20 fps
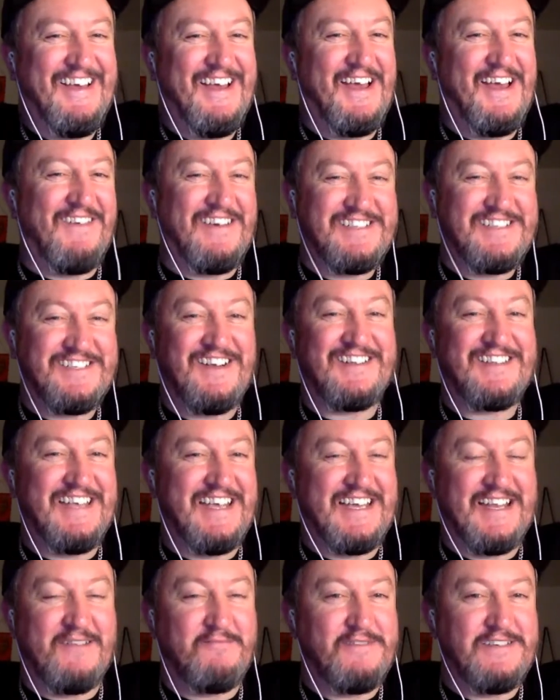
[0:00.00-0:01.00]
I'm actually not
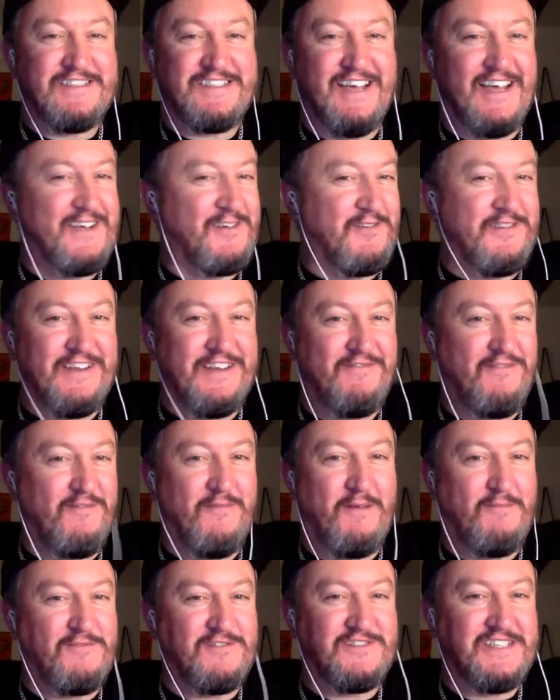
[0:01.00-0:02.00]
taking a piss. I couldn't even
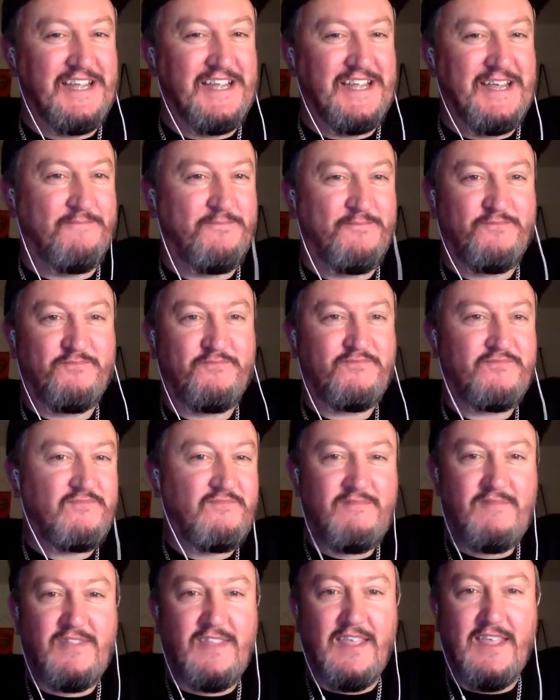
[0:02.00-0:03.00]
remember his name.
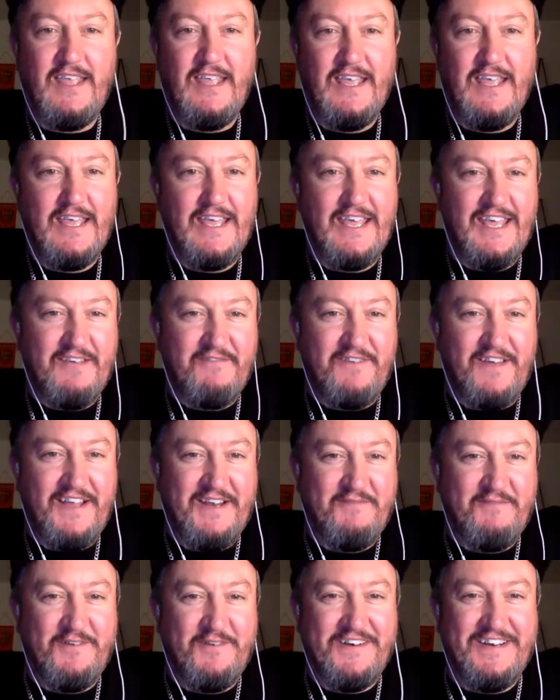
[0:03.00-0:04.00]
If
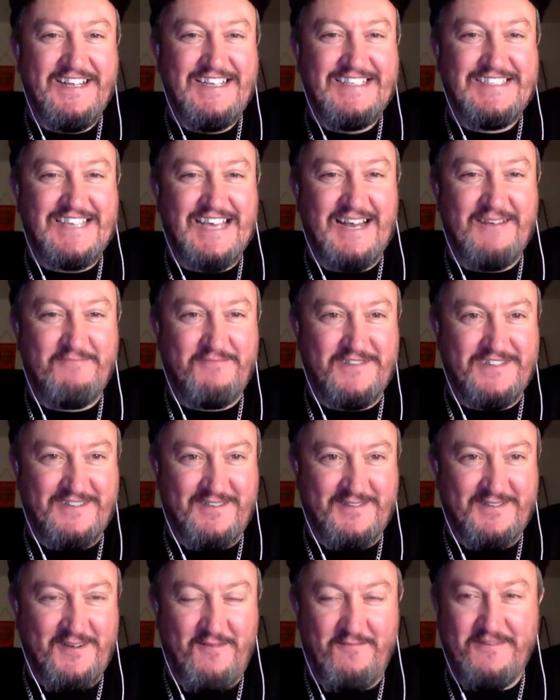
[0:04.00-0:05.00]
anyone needs help with their
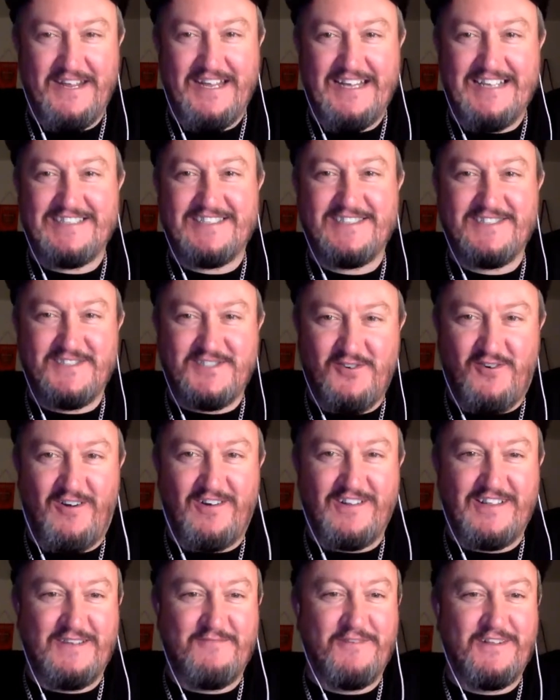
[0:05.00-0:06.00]
thumbnails,
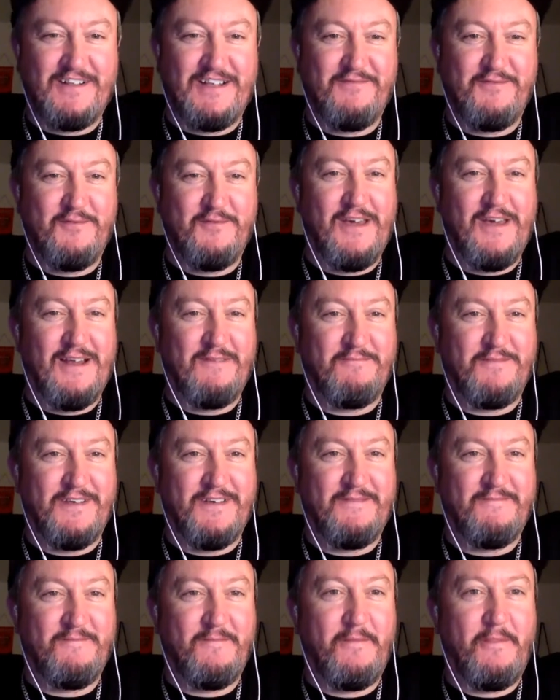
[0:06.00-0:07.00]
Jordan will give you help, yeah.
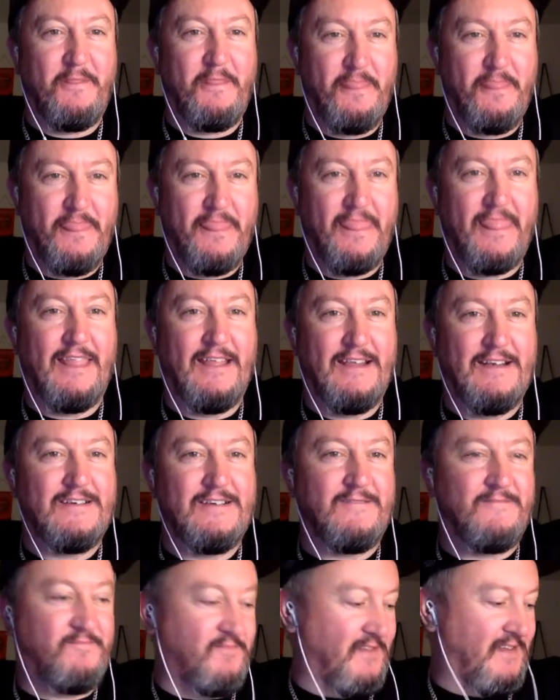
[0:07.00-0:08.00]

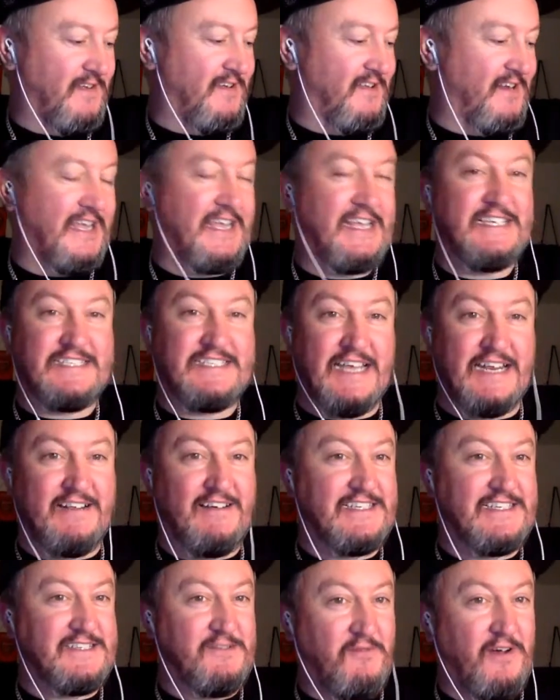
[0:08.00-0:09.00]
Like you said,
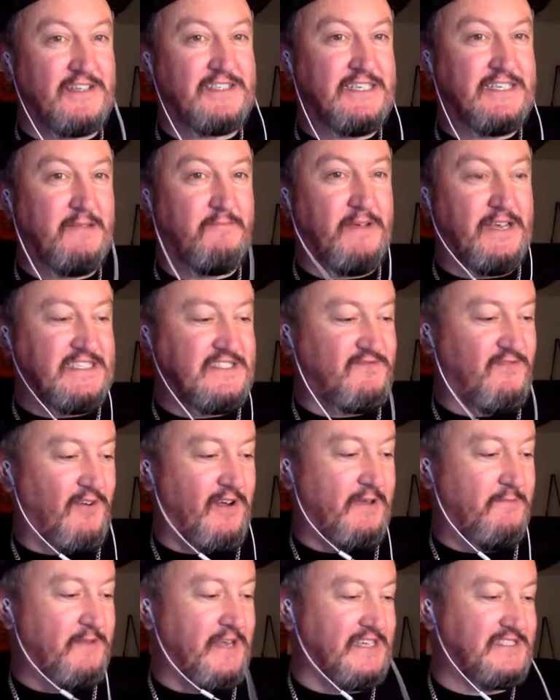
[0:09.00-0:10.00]
guys, it wasn't the best for
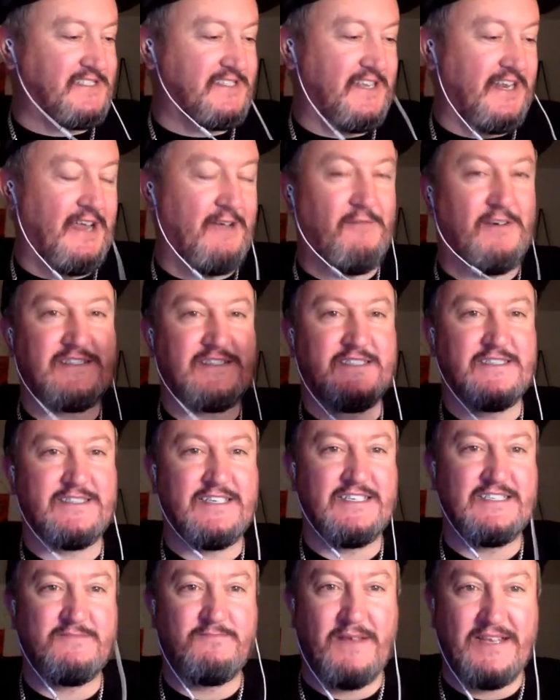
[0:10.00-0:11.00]
him yesterday. It wasn't
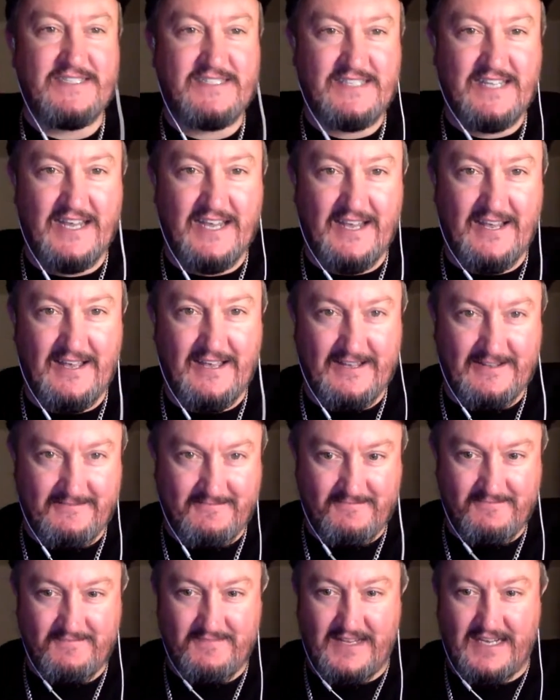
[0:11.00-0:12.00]
his best day
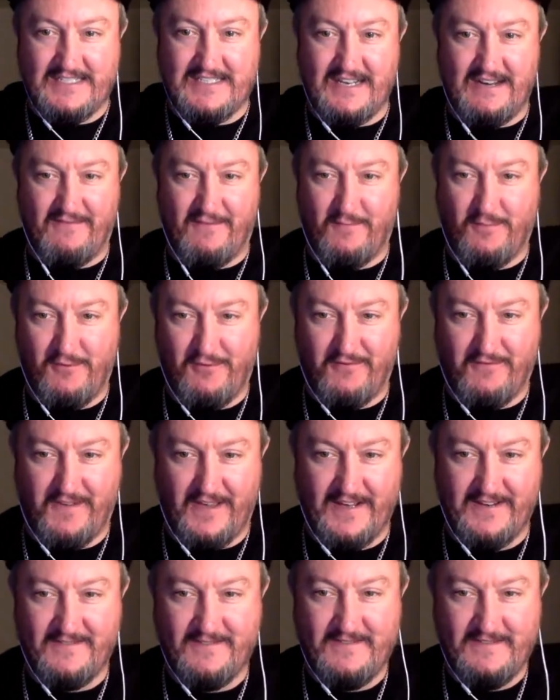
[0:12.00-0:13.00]
as a Liverpool
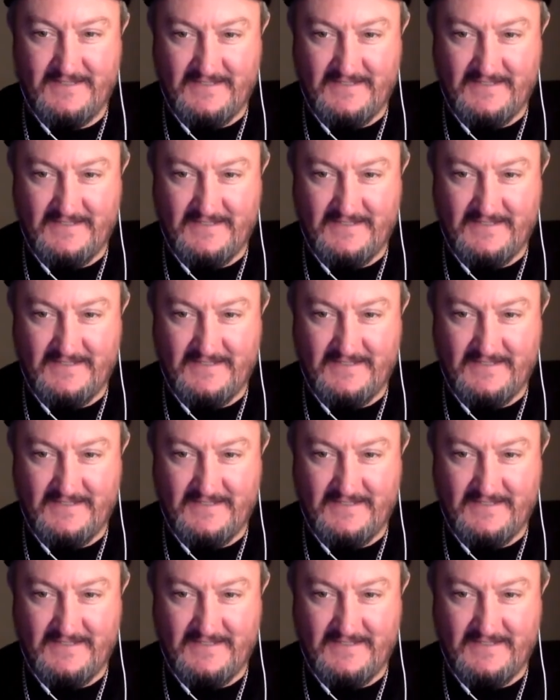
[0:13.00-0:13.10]
fan.